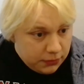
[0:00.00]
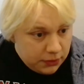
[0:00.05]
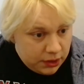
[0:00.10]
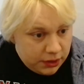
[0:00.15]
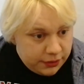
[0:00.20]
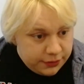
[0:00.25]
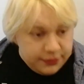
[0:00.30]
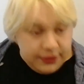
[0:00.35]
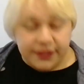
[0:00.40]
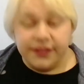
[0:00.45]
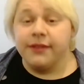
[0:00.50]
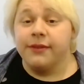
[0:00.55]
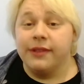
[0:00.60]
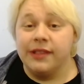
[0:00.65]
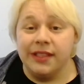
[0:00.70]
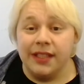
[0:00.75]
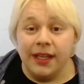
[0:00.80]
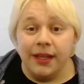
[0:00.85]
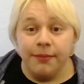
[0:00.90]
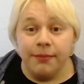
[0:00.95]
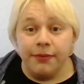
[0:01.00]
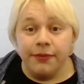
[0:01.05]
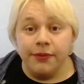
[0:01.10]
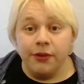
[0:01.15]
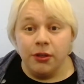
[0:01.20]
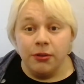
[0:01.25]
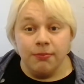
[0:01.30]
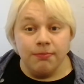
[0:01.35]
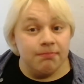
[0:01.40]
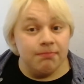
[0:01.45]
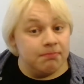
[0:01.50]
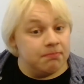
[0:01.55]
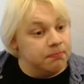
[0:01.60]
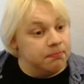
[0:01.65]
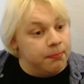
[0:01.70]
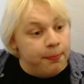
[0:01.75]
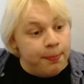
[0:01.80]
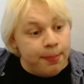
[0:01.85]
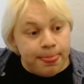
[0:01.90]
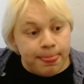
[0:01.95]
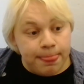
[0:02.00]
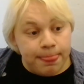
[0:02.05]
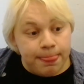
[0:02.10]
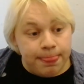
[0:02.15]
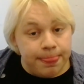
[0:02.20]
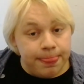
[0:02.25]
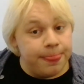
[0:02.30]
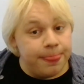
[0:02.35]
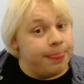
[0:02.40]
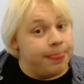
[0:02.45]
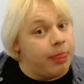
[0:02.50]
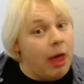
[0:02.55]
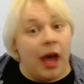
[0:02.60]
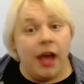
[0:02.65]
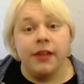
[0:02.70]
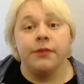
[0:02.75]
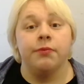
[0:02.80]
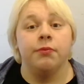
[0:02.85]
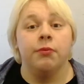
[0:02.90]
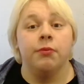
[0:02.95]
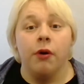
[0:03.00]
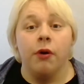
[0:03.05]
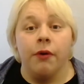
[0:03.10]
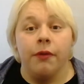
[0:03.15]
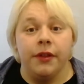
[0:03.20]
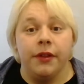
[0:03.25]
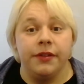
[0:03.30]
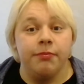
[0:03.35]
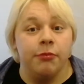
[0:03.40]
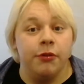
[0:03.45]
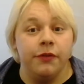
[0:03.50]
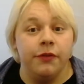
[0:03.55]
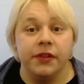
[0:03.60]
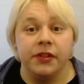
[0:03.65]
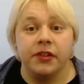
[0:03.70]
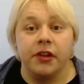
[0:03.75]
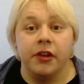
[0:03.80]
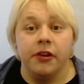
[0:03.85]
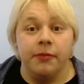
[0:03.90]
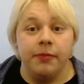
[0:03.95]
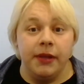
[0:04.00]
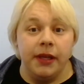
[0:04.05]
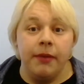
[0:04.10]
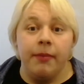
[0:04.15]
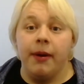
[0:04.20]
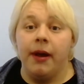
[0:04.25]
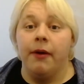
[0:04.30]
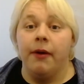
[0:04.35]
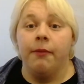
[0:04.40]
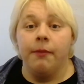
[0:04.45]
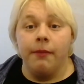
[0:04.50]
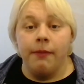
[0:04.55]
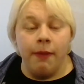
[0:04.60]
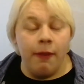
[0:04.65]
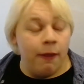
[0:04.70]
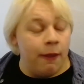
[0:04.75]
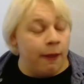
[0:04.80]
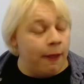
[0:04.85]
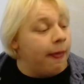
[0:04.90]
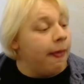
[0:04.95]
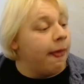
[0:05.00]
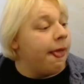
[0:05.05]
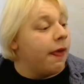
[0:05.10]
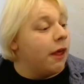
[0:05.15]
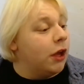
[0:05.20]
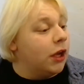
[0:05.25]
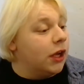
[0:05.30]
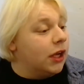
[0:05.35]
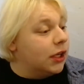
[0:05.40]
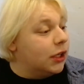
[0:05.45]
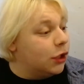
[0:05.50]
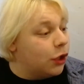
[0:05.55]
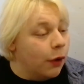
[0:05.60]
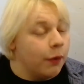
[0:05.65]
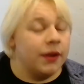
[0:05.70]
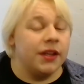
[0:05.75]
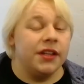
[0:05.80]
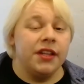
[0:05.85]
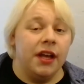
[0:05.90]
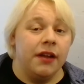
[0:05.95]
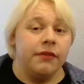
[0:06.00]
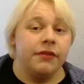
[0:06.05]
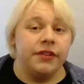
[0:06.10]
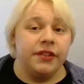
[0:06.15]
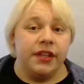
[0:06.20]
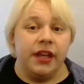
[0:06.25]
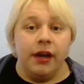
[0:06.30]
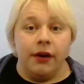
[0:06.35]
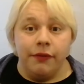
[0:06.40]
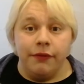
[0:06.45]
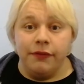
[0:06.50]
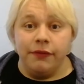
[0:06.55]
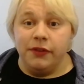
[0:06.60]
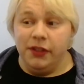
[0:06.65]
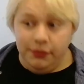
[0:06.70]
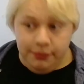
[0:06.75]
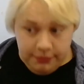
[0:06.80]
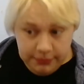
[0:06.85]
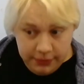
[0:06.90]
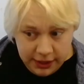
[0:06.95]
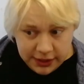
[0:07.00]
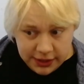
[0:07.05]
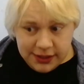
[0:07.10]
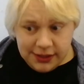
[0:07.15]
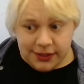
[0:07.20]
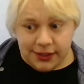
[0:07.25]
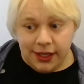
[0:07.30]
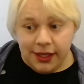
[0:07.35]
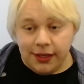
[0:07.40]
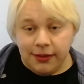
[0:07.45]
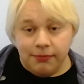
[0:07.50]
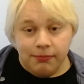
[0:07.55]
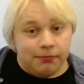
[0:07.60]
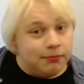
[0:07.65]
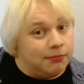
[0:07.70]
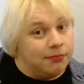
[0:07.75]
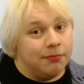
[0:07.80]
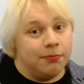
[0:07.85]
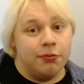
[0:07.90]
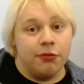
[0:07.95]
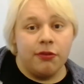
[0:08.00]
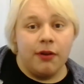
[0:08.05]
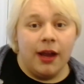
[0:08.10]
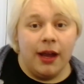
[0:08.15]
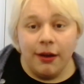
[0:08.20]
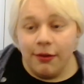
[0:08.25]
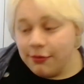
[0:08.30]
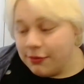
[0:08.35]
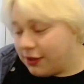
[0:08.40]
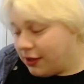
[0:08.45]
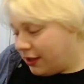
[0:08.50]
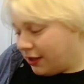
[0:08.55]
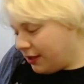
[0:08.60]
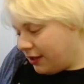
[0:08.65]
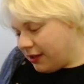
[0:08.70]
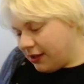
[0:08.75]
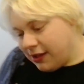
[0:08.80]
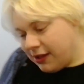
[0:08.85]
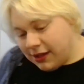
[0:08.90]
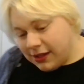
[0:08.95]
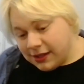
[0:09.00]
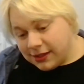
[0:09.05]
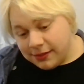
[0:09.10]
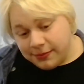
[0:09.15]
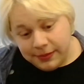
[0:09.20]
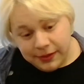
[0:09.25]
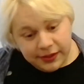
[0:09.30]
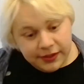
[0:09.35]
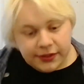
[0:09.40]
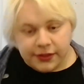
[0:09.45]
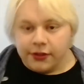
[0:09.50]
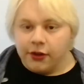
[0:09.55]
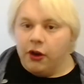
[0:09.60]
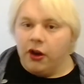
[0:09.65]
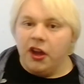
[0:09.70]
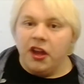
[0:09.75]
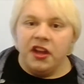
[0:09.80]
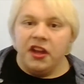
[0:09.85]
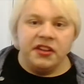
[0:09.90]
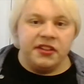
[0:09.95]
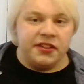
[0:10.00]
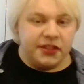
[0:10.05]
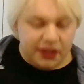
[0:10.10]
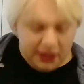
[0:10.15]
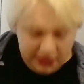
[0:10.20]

So as I was saying before, that's what this move is going to be about. Going down south, as much as I am proud to be Scottish,